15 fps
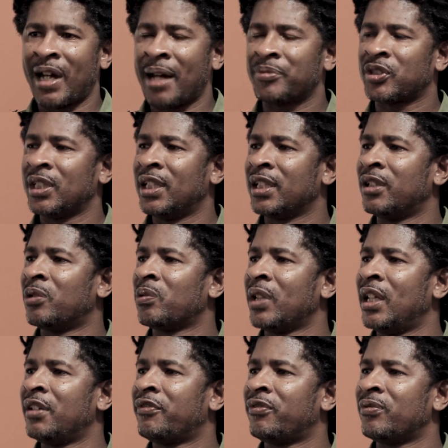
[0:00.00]
pop said go
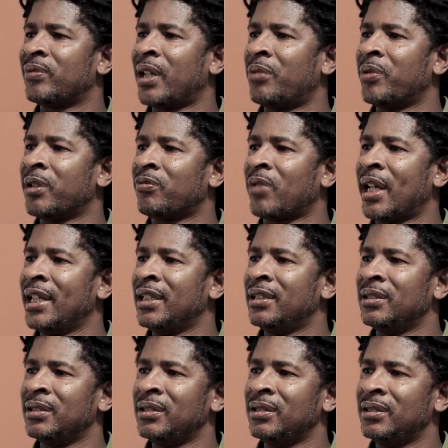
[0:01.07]
left, I went right,
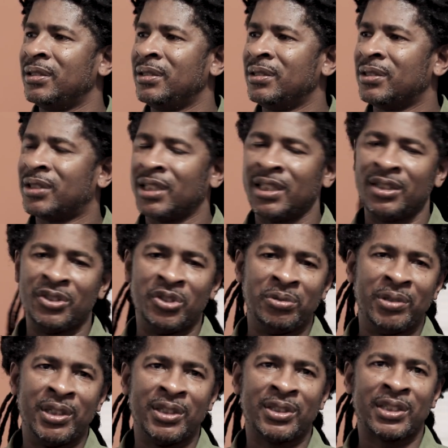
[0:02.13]
said do
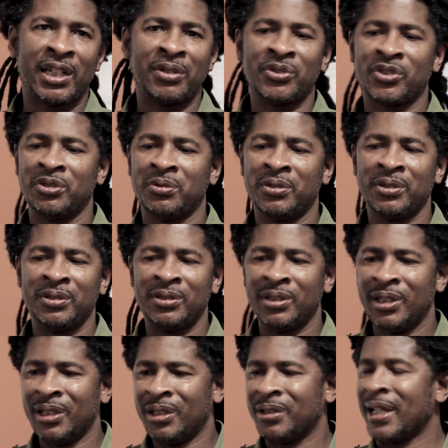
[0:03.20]
this, I was doing
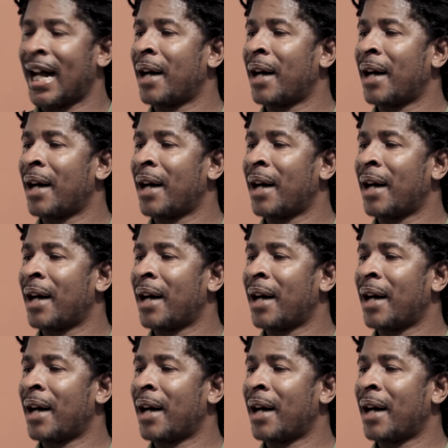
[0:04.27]
the